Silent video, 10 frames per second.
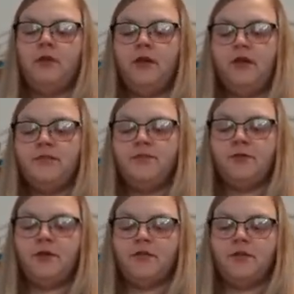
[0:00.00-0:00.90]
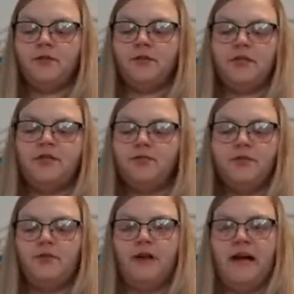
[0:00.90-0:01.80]
it is pretty salty, so
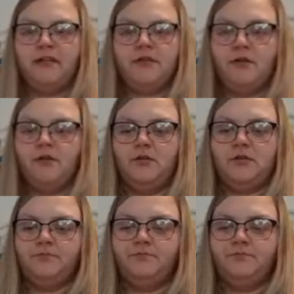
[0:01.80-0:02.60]
don't add salt.